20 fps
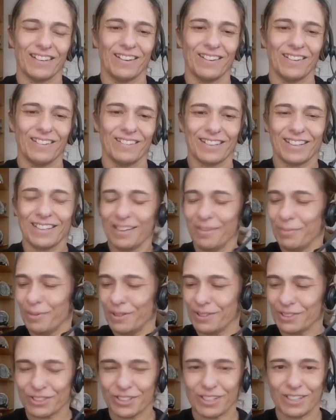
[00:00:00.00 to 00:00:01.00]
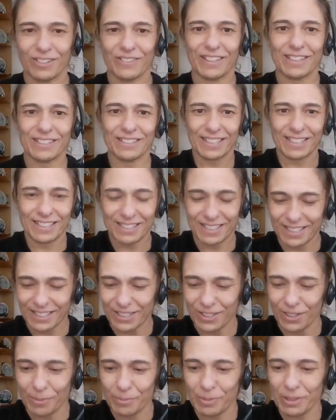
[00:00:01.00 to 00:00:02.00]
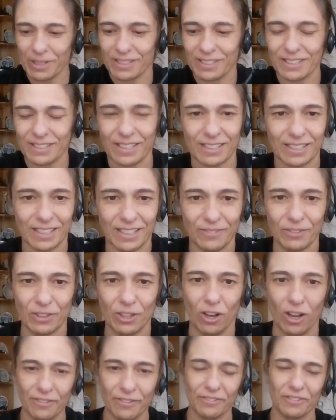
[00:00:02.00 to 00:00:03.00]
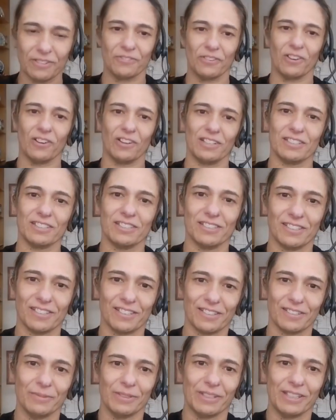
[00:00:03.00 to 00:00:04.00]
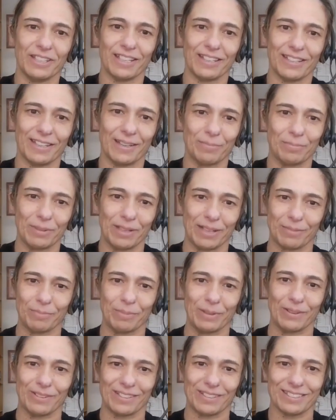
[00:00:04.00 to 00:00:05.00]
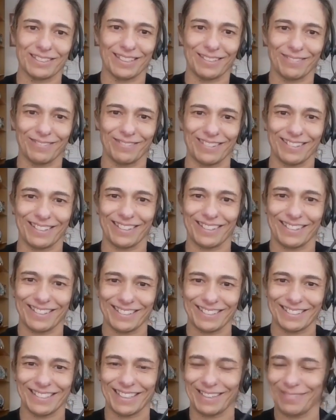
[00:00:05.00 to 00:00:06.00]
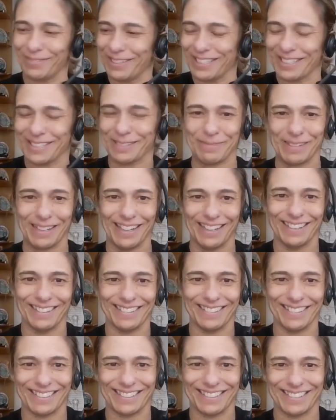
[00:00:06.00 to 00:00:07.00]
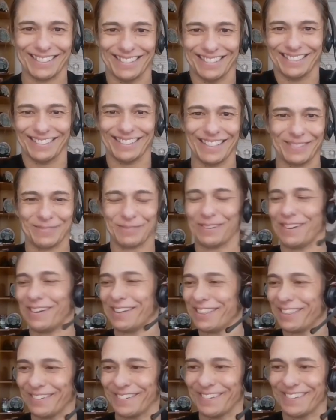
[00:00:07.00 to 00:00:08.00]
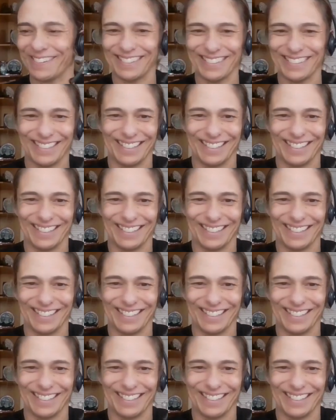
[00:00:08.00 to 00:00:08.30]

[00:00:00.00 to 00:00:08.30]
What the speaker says: Oh, come on, Traill. That's the time you can start to give life advice, when you get that black belt. Isn't that what it's about? That's what I thought.